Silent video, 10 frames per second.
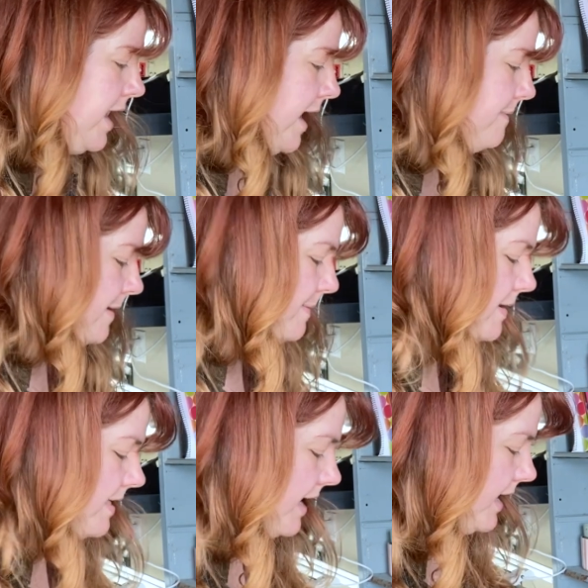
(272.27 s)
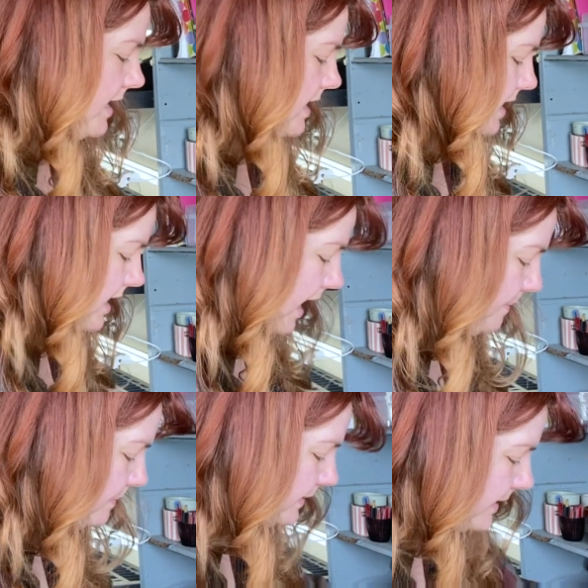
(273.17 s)
And maybe that
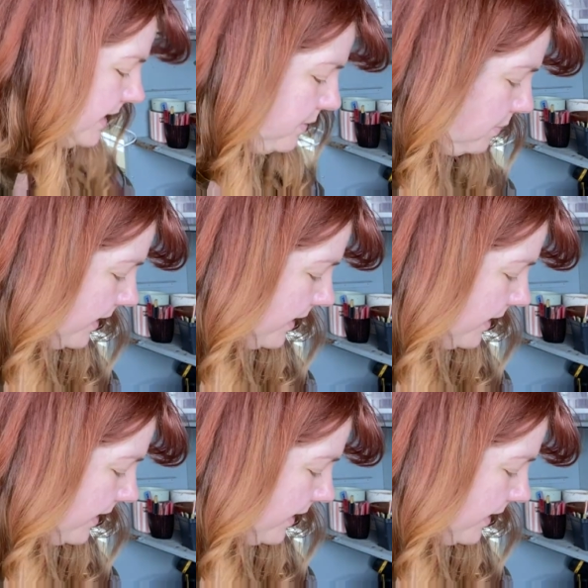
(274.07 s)
I did when